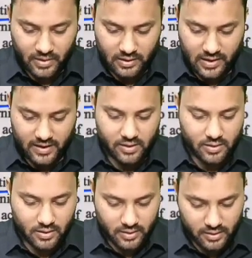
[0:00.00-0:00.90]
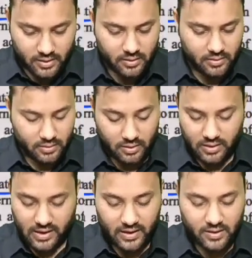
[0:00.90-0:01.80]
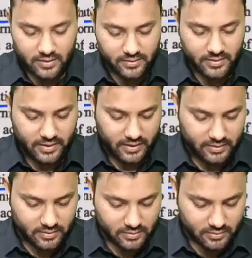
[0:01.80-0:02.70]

line is correct?